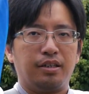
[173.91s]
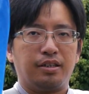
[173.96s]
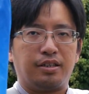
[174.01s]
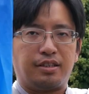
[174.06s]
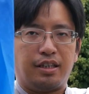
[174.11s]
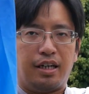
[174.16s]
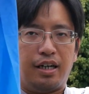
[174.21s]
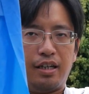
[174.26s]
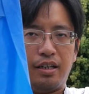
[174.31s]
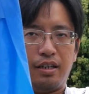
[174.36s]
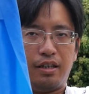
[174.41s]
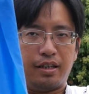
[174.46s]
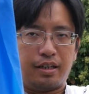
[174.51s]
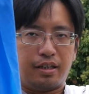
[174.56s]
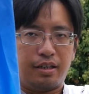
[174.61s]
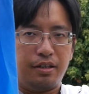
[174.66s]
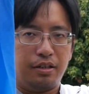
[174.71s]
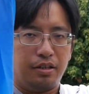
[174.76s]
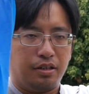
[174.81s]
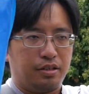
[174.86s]
start
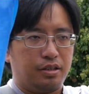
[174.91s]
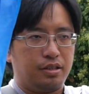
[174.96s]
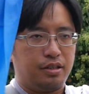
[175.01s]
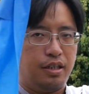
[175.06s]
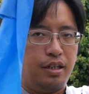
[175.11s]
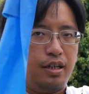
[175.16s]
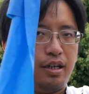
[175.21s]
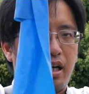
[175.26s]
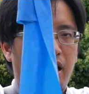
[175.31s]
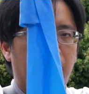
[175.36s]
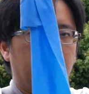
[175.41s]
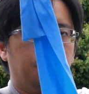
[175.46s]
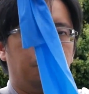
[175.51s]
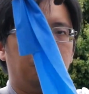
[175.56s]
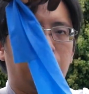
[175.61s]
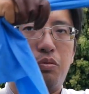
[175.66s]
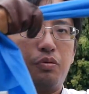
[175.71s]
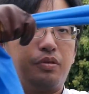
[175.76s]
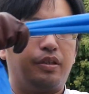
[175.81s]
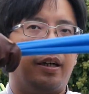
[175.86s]
like this and
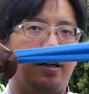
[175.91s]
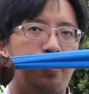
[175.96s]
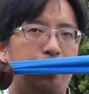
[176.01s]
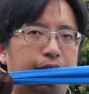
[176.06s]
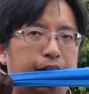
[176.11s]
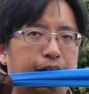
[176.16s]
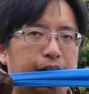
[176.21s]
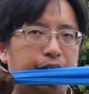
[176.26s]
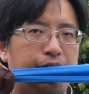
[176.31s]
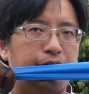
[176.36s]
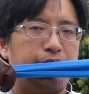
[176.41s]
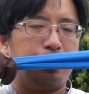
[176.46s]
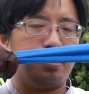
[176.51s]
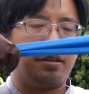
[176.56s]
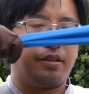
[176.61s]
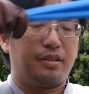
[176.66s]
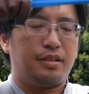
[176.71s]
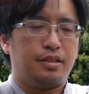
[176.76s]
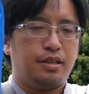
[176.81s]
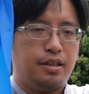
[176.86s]
pull down like
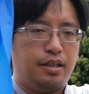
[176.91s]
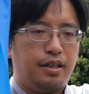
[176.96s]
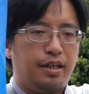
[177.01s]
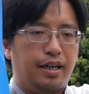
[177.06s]
this.